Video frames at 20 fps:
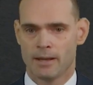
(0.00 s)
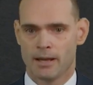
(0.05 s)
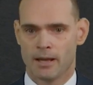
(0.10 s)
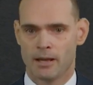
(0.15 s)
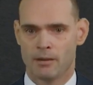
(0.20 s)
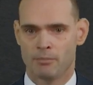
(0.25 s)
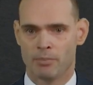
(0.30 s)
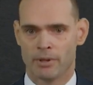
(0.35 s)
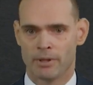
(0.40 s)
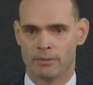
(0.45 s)

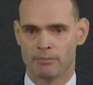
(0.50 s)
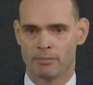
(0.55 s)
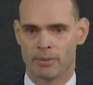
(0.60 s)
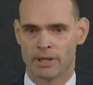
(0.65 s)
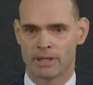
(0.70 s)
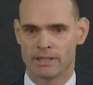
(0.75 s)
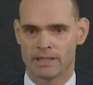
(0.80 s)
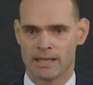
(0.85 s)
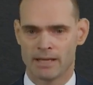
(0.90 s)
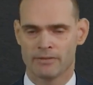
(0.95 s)

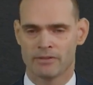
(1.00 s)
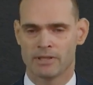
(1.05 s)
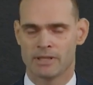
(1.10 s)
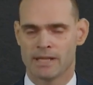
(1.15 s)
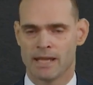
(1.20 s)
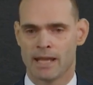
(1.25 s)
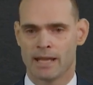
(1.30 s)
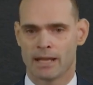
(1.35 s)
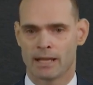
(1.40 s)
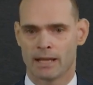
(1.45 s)
But at the end of the
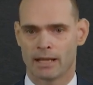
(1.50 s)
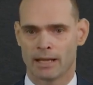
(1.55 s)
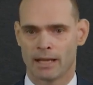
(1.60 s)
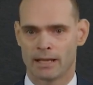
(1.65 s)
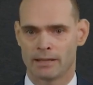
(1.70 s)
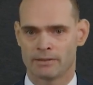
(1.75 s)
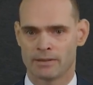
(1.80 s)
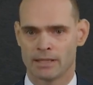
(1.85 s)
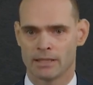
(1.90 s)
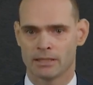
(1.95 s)
day,
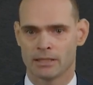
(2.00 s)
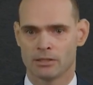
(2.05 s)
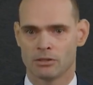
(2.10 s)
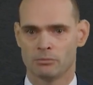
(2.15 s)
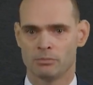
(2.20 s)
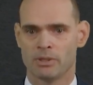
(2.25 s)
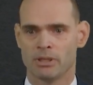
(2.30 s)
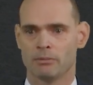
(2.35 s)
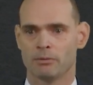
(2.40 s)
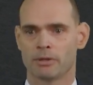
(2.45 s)
I think that you'll
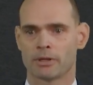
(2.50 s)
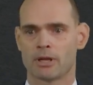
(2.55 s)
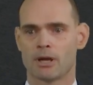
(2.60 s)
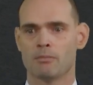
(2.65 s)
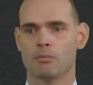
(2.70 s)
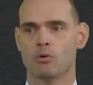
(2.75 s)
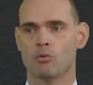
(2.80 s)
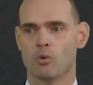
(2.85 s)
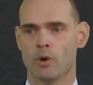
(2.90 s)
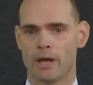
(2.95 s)
be able to
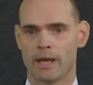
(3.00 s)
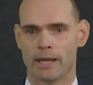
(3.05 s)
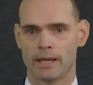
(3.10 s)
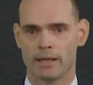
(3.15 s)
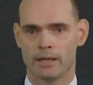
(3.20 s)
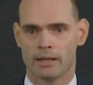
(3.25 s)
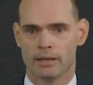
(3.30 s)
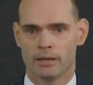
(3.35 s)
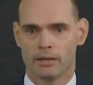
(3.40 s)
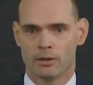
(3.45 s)
come away